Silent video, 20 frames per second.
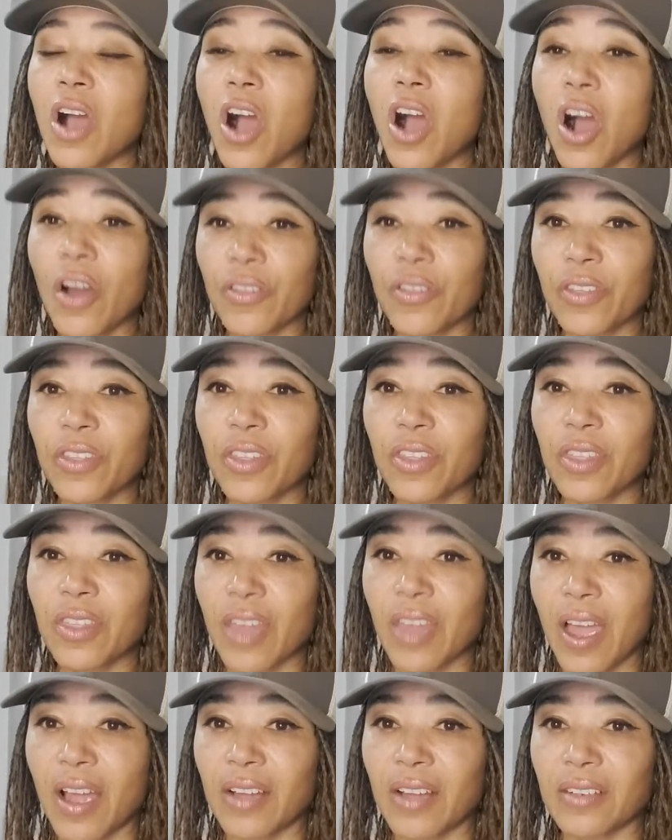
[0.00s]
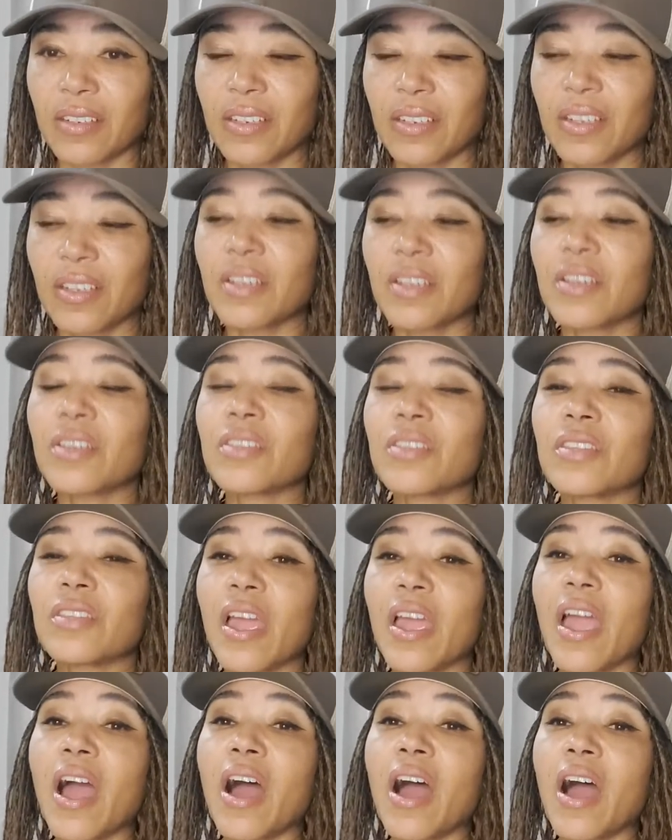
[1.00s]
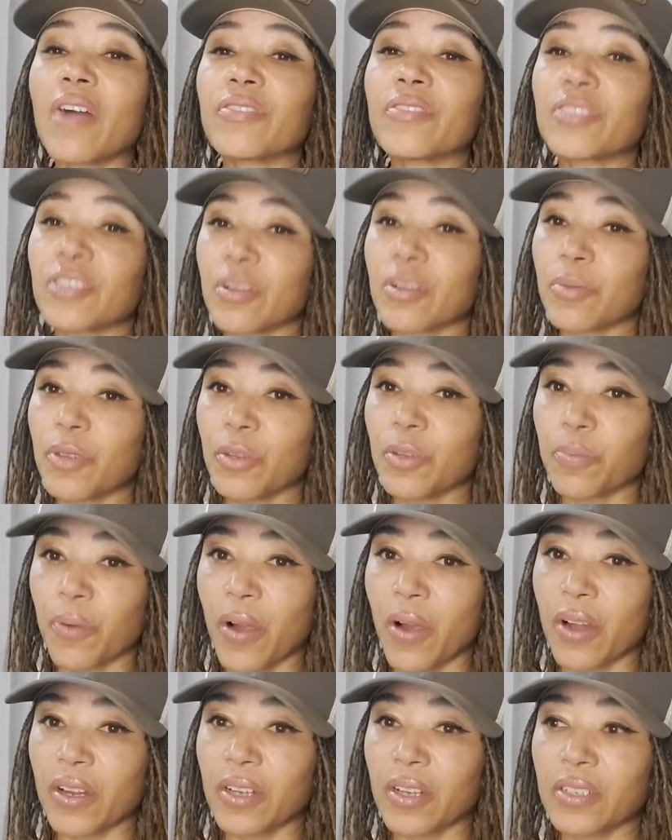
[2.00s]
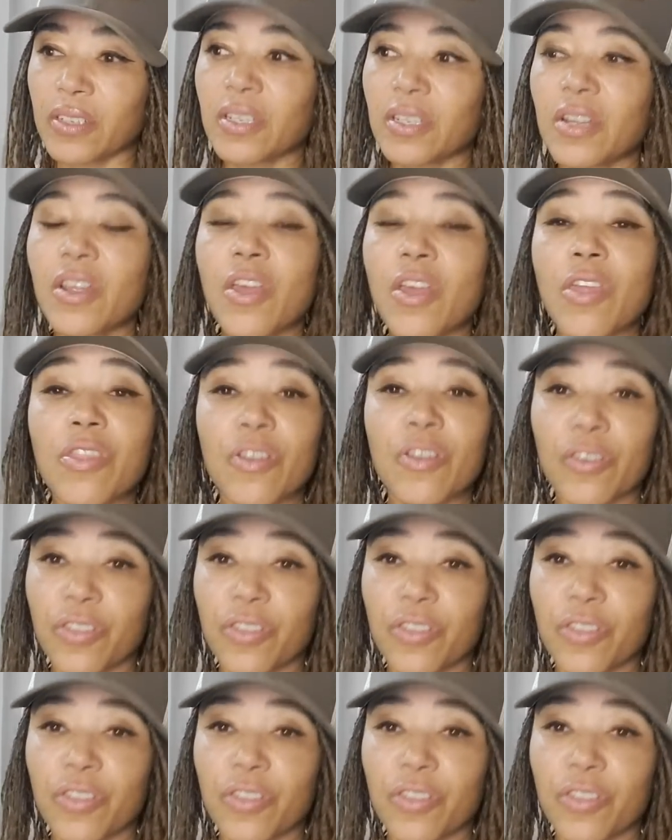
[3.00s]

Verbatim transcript: Other than that, they have some good products. Their